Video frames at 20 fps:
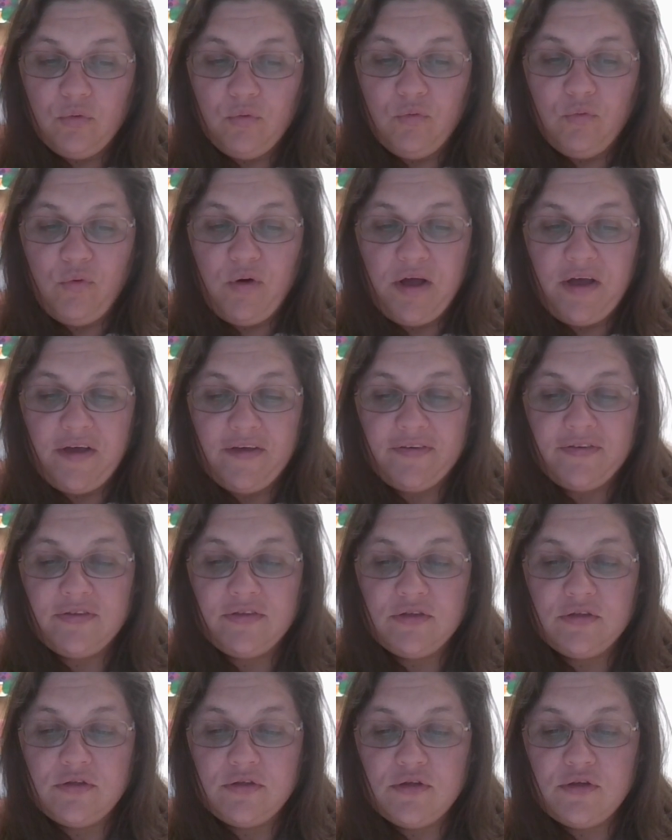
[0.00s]
with
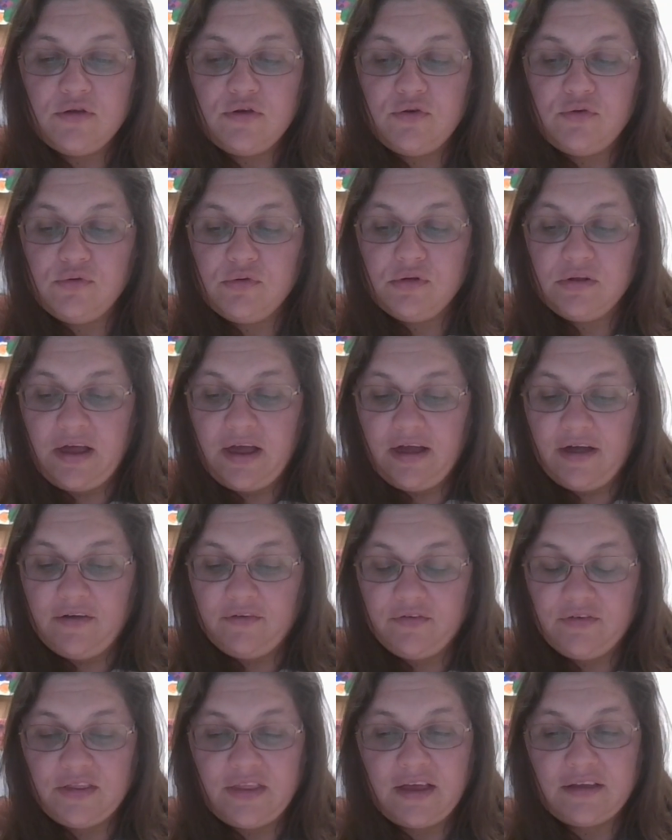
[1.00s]
the New
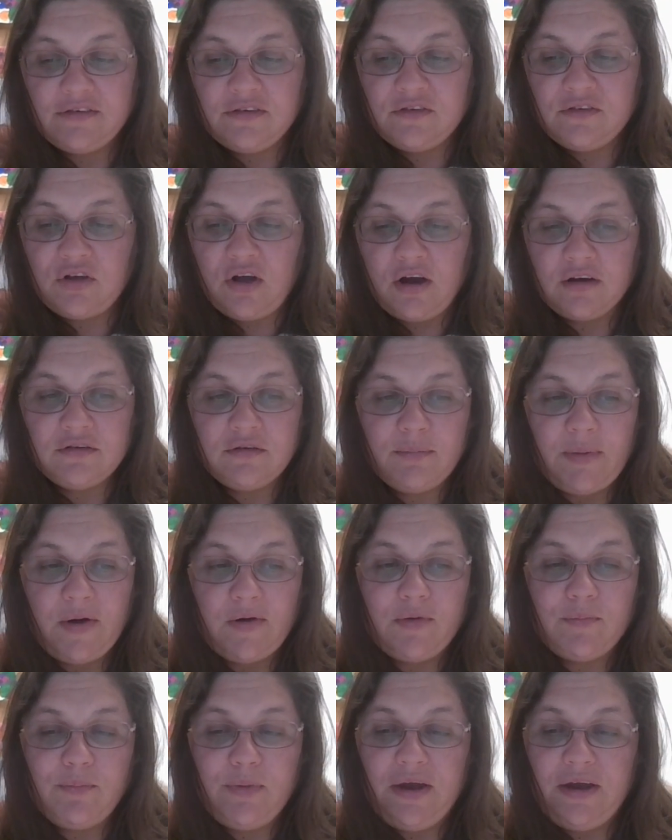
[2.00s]
Left, and that's talked
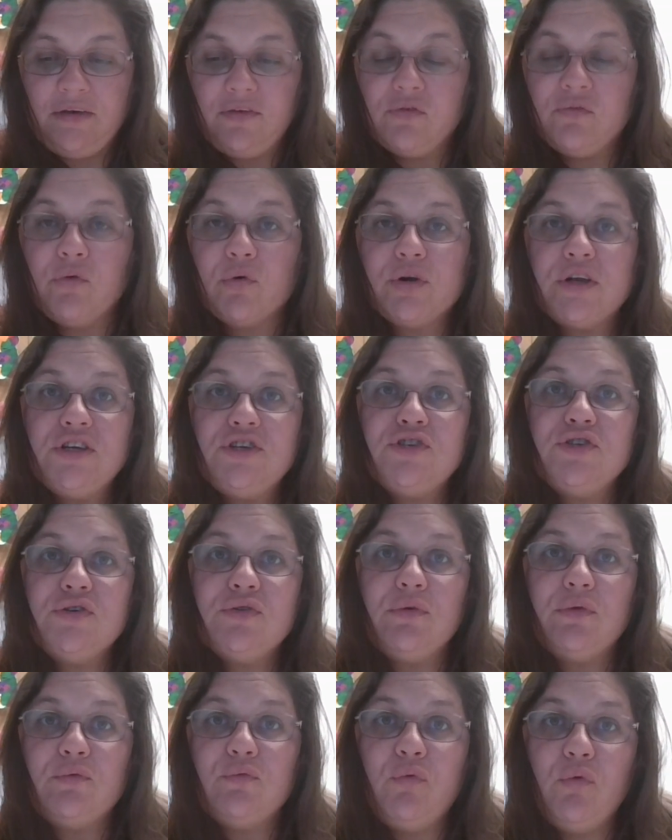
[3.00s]
about on page
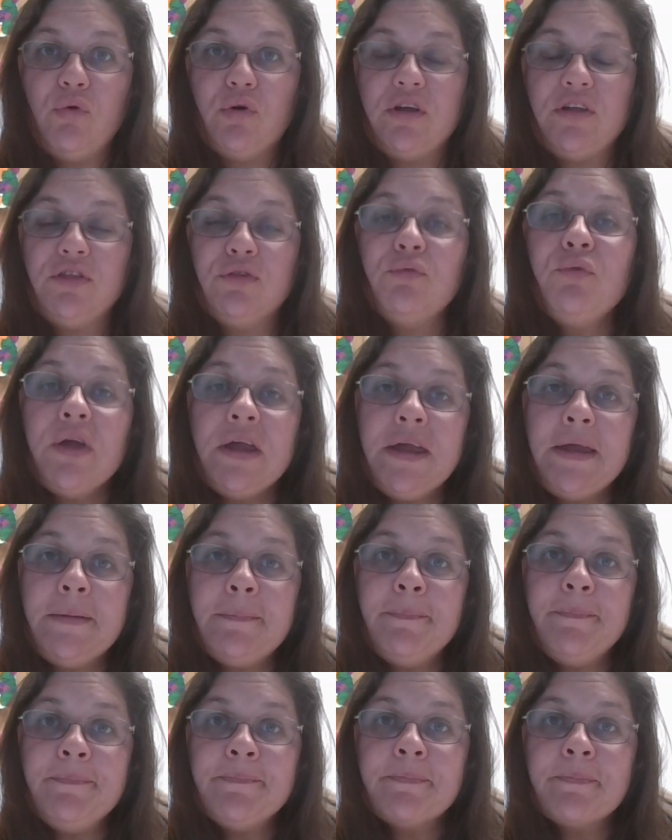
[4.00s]
42 and
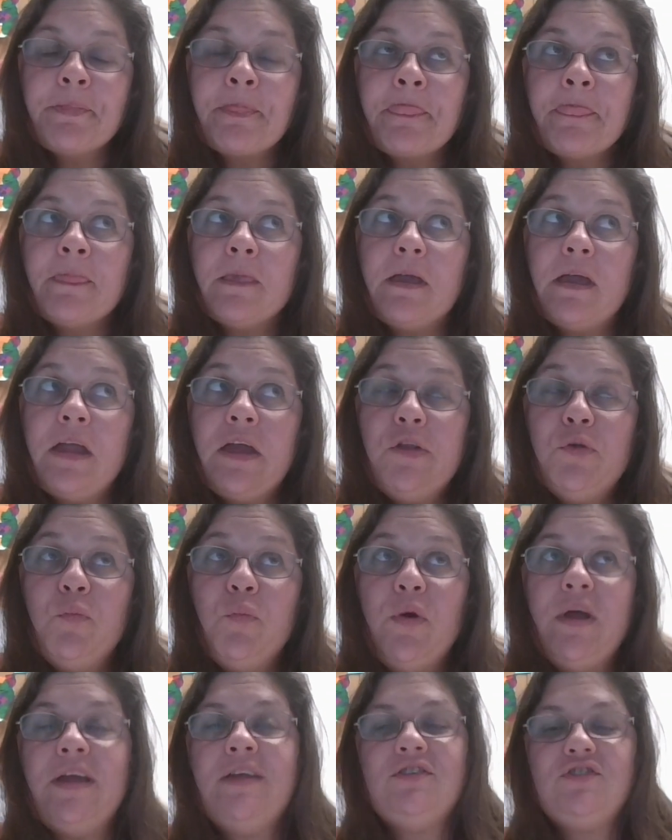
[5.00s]
43,
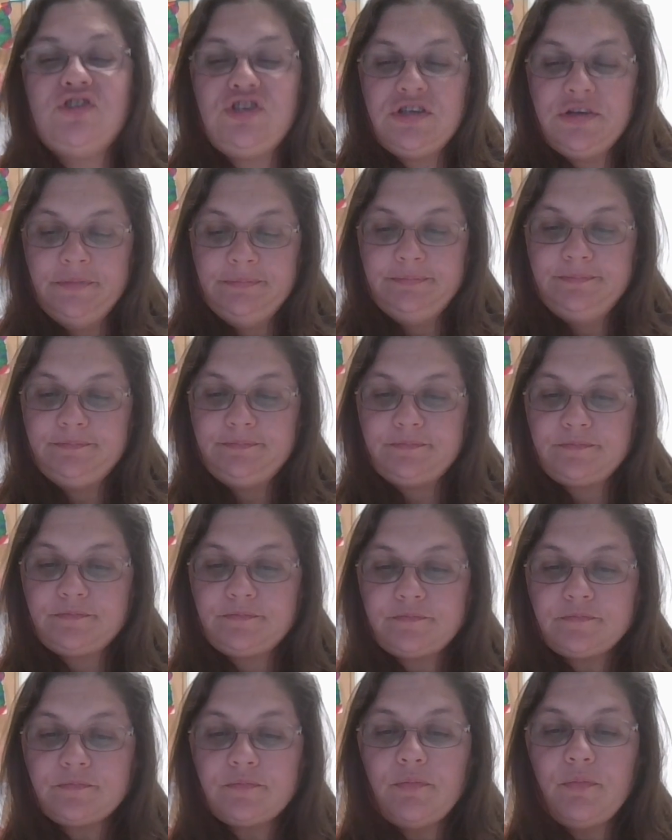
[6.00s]
in which
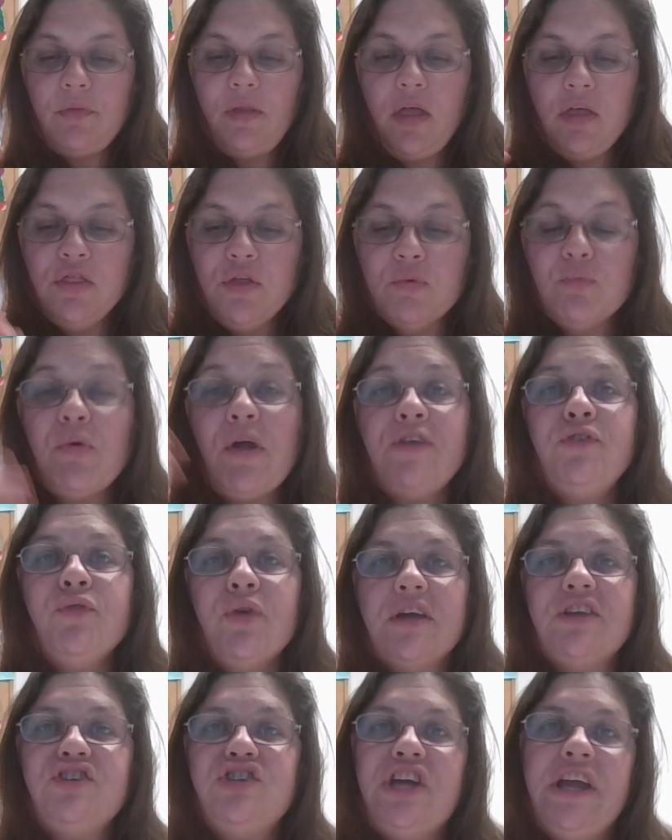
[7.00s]
the
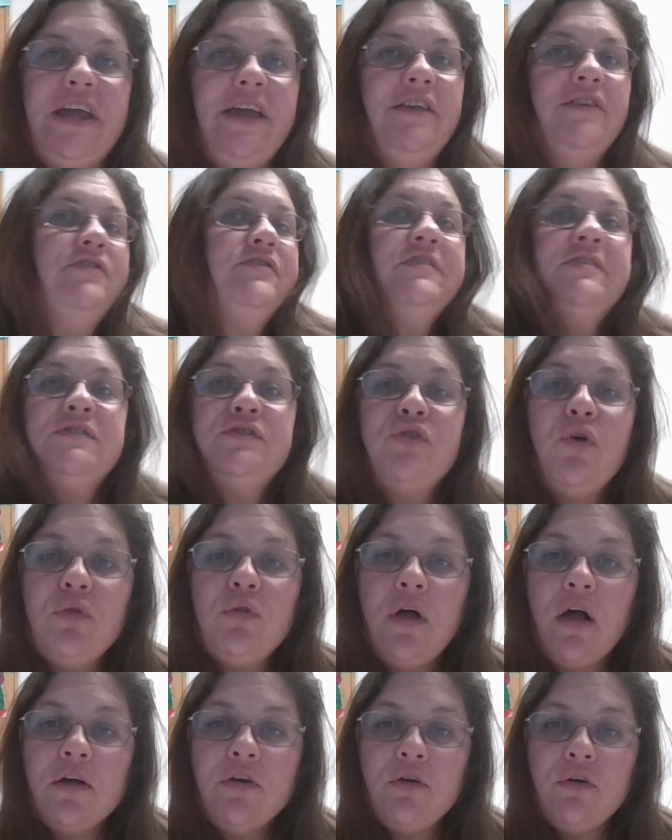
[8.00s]
rhetoric changed. It's no
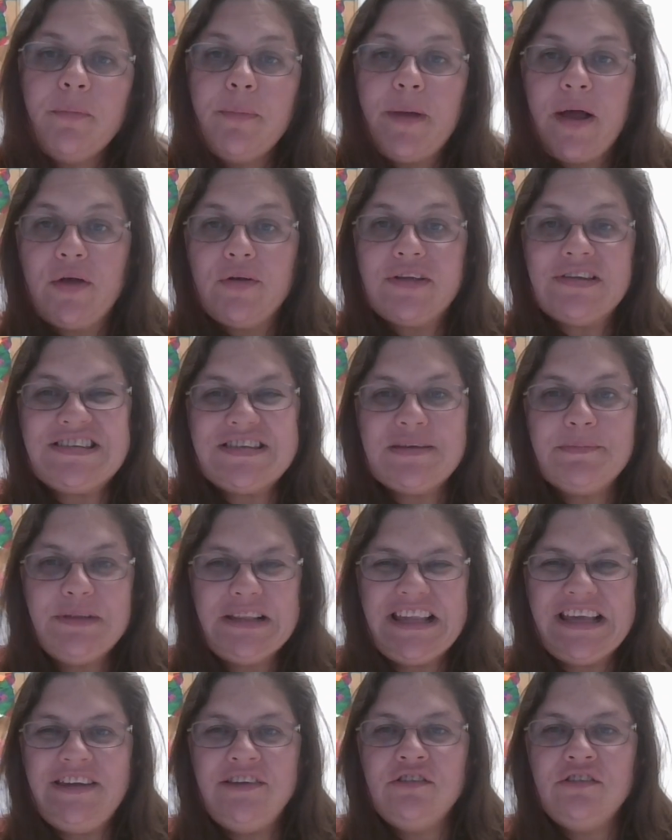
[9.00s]
longer about
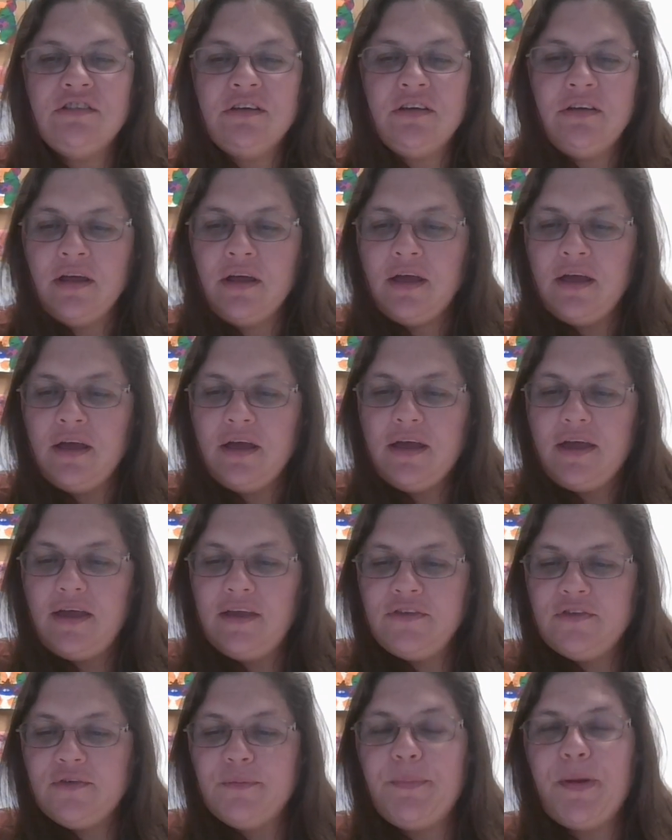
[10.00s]
assimilation.
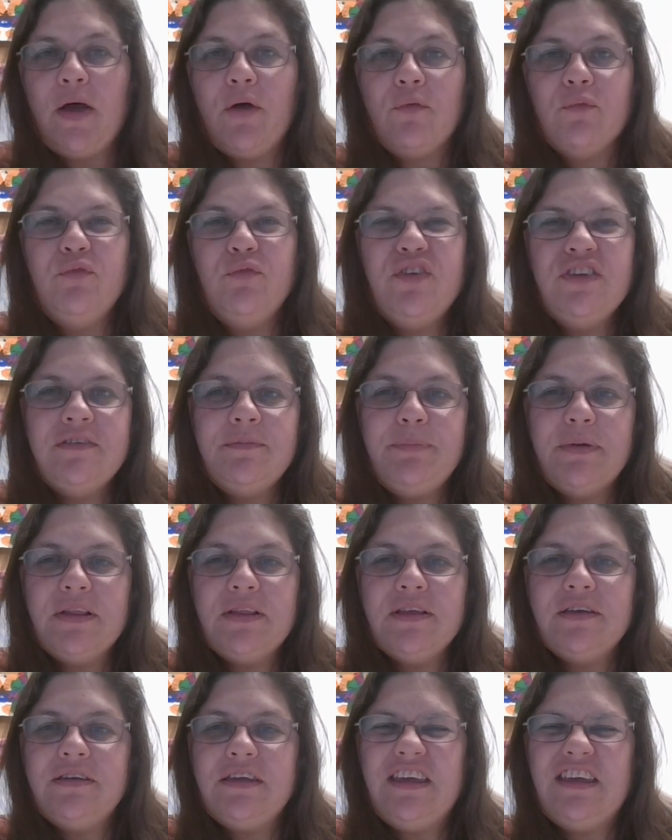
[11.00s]
It's about
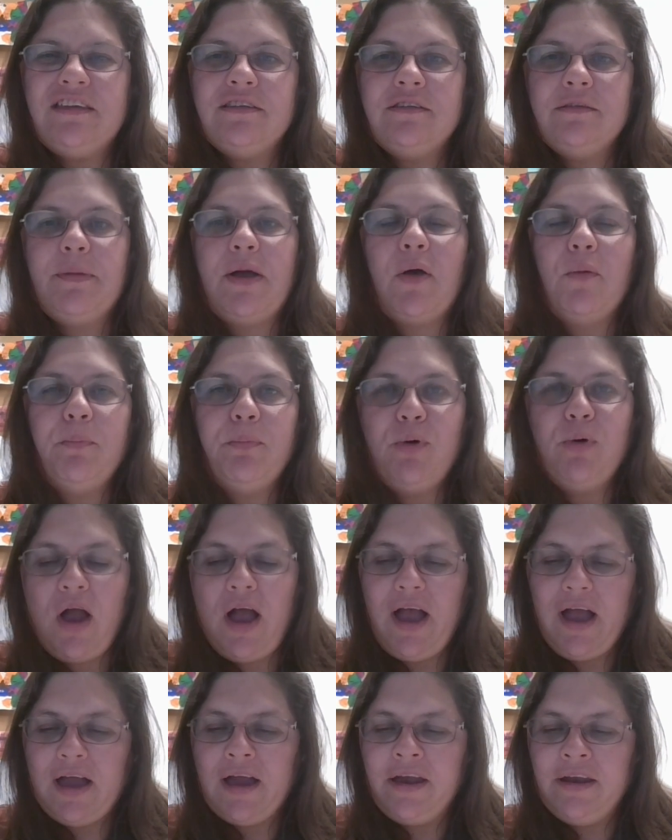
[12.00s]
visibility. It's about
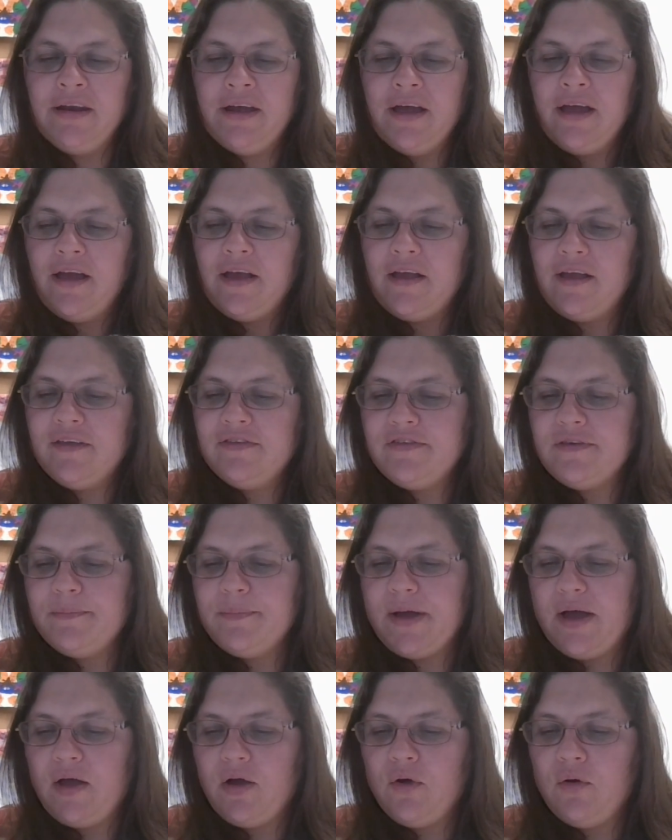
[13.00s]
pride. It's
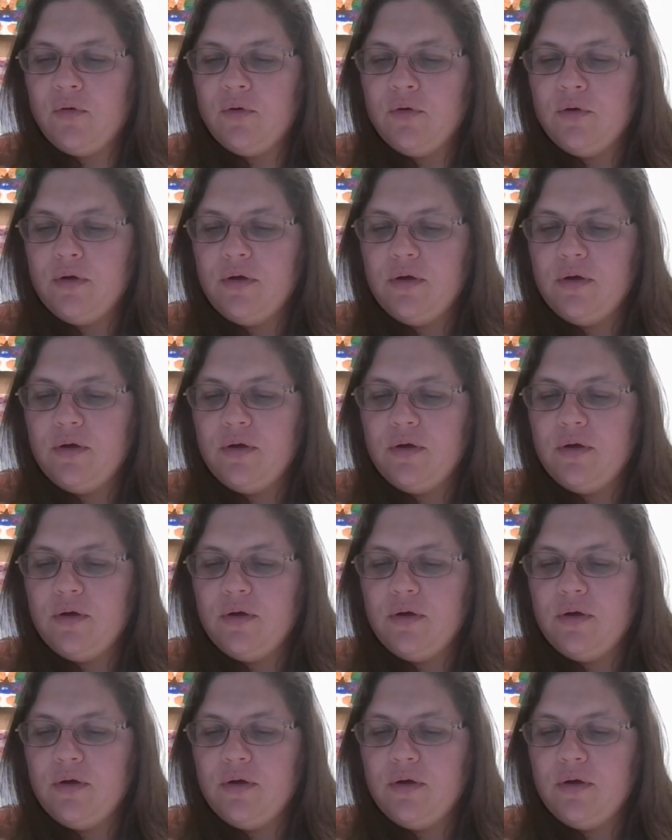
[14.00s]
about